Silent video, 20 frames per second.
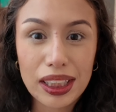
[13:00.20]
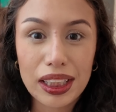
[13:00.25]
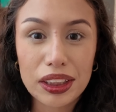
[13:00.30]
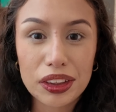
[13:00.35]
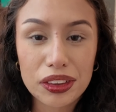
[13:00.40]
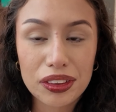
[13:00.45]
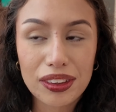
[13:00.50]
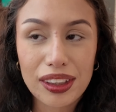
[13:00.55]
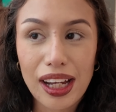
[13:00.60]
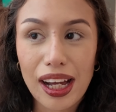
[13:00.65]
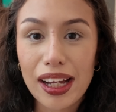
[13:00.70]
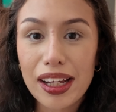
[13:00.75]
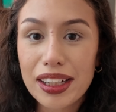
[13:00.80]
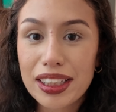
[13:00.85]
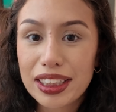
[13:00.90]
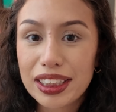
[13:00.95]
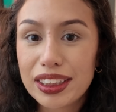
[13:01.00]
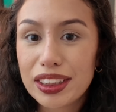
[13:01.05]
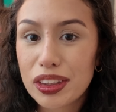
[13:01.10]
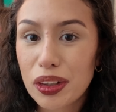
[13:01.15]
Angel that I
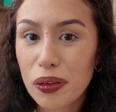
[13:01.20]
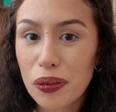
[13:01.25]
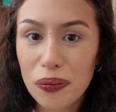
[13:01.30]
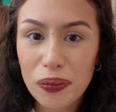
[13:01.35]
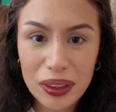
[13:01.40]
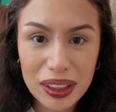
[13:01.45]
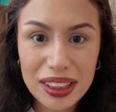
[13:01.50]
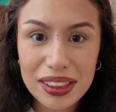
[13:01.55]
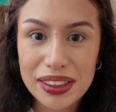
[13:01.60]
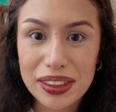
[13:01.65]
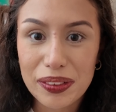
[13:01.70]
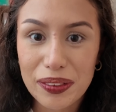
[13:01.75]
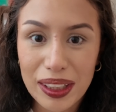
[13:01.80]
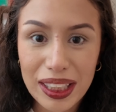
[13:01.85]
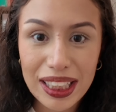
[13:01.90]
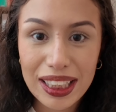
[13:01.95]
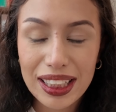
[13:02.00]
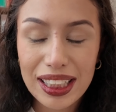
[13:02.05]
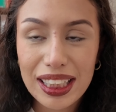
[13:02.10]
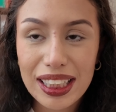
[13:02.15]
don't want to do
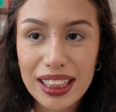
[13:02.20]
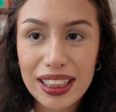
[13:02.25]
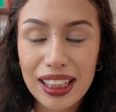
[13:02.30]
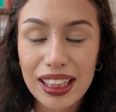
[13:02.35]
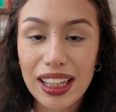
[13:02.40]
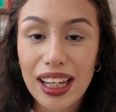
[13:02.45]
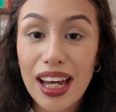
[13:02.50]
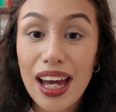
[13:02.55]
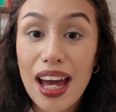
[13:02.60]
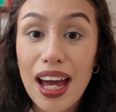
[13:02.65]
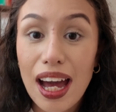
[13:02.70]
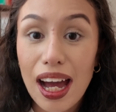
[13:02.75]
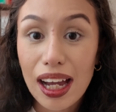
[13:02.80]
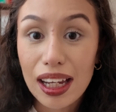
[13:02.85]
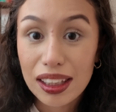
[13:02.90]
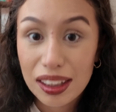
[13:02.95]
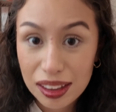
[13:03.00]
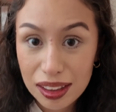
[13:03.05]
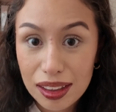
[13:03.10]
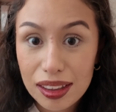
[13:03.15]
anything. Like
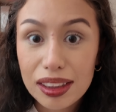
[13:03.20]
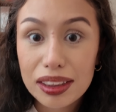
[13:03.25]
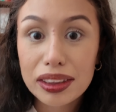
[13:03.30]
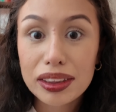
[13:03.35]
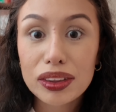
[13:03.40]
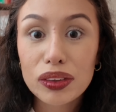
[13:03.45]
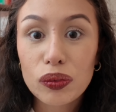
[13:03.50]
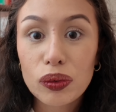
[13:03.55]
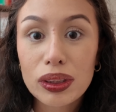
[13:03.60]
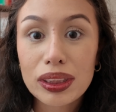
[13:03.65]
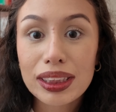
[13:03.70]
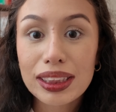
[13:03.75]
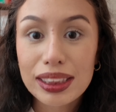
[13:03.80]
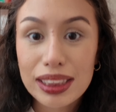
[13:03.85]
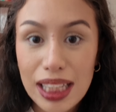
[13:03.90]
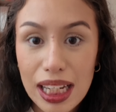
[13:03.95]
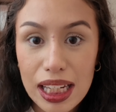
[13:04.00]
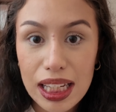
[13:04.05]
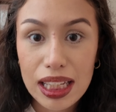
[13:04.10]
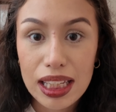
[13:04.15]
I literally just want to
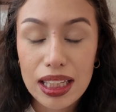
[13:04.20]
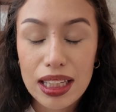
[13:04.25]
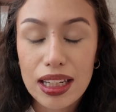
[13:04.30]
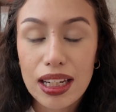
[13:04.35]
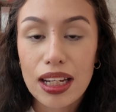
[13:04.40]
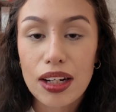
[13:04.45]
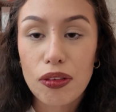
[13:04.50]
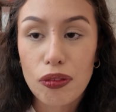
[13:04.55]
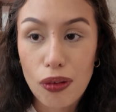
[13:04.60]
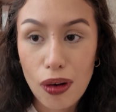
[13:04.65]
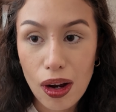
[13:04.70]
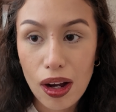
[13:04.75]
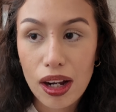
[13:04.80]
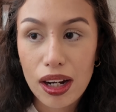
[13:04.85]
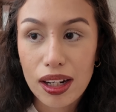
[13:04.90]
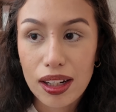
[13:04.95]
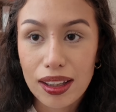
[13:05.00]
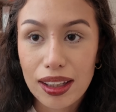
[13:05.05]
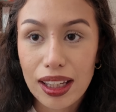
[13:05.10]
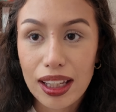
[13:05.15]
stay in and
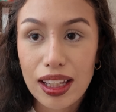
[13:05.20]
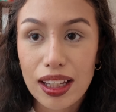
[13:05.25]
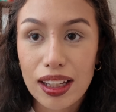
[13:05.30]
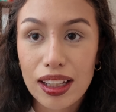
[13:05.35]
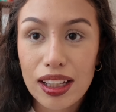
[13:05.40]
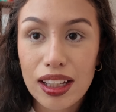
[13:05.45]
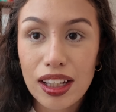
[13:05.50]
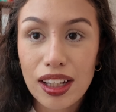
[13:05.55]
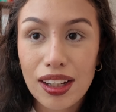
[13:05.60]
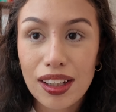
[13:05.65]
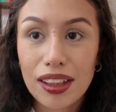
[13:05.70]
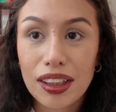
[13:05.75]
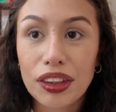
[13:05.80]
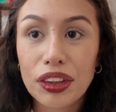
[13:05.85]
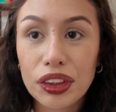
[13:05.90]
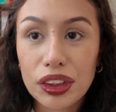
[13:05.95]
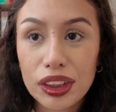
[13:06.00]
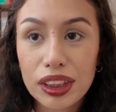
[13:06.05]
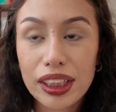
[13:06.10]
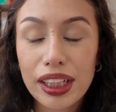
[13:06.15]
rot. Like
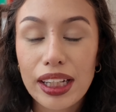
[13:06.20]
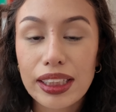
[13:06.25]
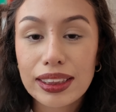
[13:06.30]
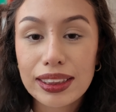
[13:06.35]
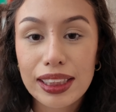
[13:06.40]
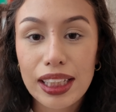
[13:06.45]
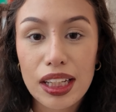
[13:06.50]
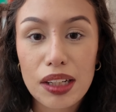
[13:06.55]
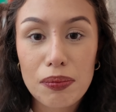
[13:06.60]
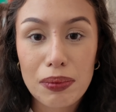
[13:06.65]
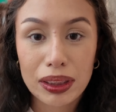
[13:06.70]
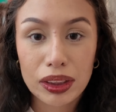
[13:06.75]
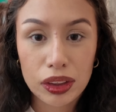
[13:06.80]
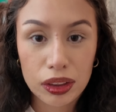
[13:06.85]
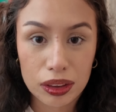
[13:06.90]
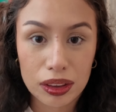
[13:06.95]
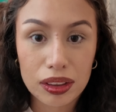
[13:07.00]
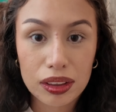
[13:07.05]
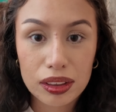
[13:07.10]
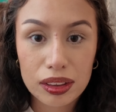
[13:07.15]
usually I stay in my
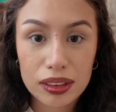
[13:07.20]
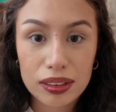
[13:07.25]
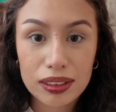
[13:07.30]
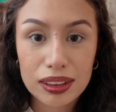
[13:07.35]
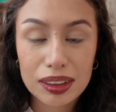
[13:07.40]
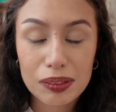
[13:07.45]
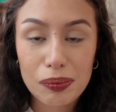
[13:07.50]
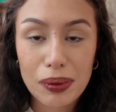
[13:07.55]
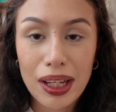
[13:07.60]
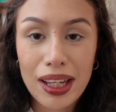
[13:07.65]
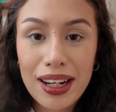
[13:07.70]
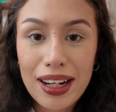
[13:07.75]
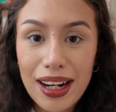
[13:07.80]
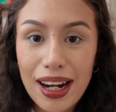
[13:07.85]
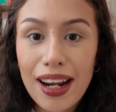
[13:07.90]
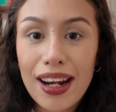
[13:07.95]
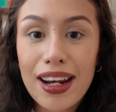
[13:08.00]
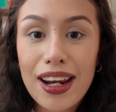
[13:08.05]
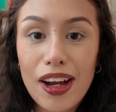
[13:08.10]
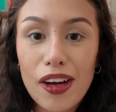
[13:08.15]
church clothes, but
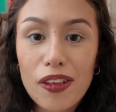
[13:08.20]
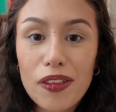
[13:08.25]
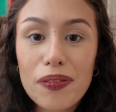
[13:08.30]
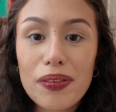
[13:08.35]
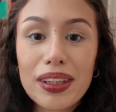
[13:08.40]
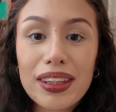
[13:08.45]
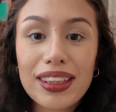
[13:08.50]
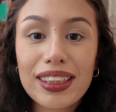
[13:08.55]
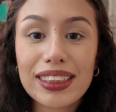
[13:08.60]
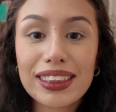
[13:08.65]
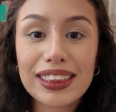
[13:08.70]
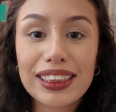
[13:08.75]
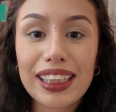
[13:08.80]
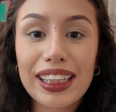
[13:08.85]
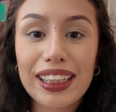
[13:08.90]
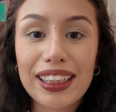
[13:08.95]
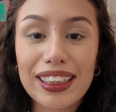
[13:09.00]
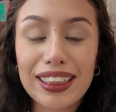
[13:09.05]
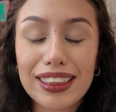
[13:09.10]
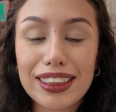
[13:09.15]
now I'm in this
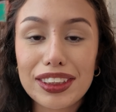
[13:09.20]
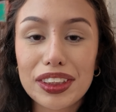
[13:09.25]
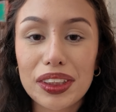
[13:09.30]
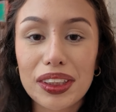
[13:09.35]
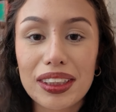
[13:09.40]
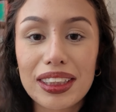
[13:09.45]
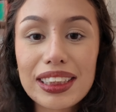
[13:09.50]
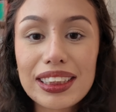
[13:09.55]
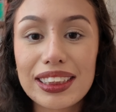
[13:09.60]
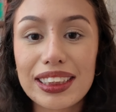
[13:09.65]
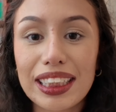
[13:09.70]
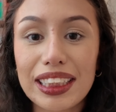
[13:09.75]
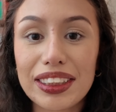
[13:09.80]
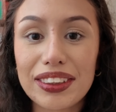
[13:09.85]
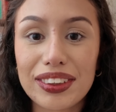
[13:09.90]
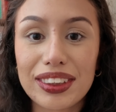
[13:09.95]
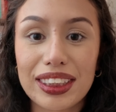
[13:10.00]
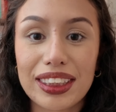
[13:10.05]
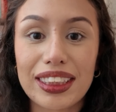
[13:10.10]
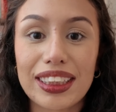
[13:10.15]
like shirt. This is
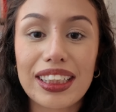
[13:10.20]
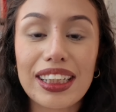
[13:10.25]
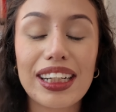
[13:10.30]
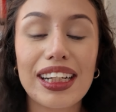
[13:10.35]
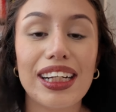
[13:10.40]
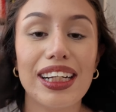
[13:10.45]
Angel's shirt.